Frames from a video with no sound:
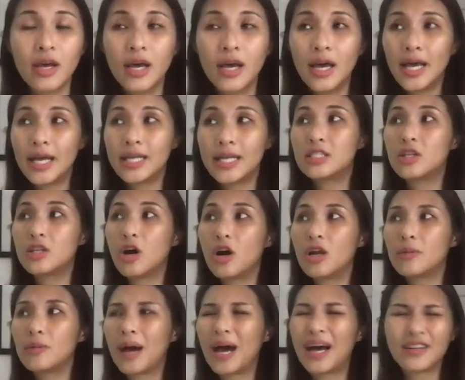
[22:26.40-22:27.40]
It's not
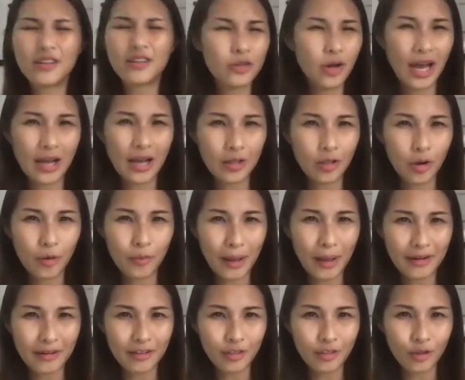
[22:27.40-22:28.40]
about, I don't know how long
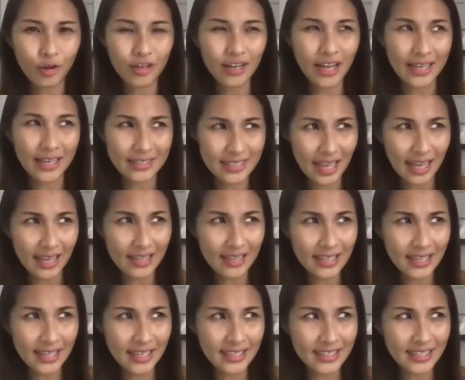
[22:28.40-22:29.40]
marathon
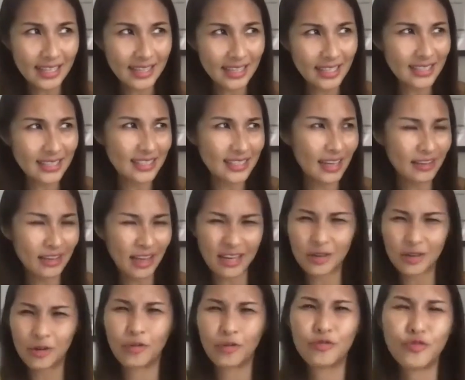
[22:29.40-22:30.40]
exactly is. I think it's like, I
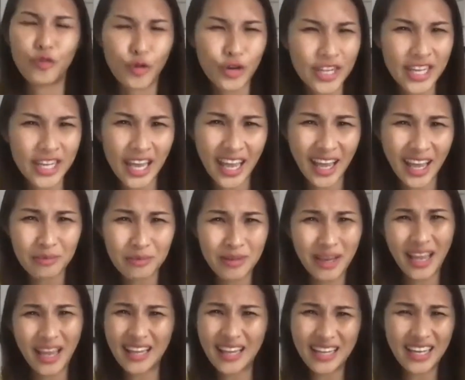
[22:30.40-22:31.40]
don't know, 40 km,
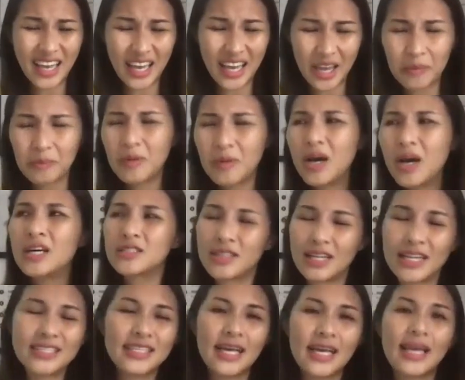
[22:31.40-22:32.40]
80 km. So
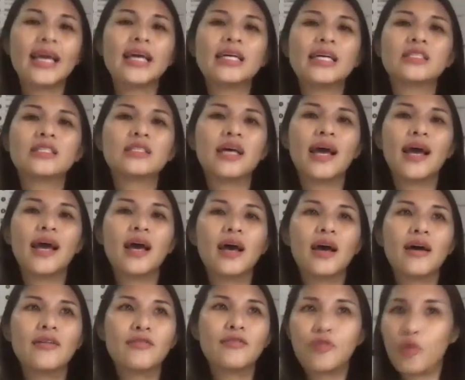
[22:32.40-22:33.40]
let's say it's
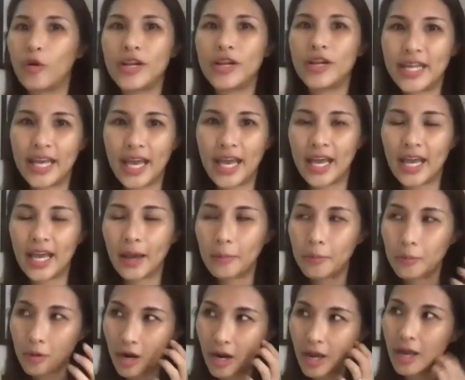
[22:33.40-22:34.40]
40
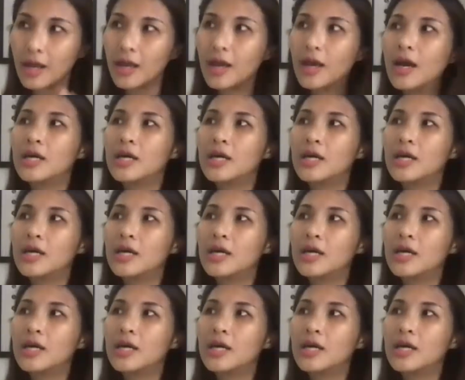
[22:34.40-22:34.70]
km, right?